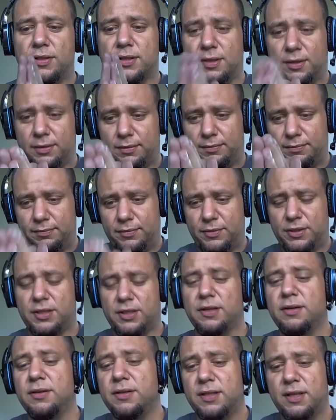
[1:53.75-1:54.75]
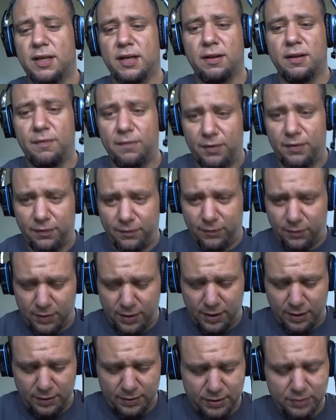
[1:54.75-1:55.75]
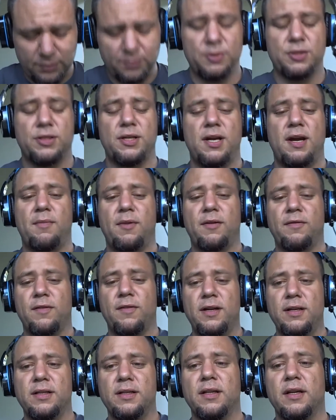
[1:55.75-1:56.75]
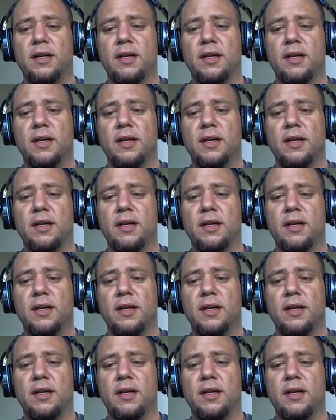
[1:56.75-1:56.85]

So cheers. Thank you for the $4 super chat, my friend.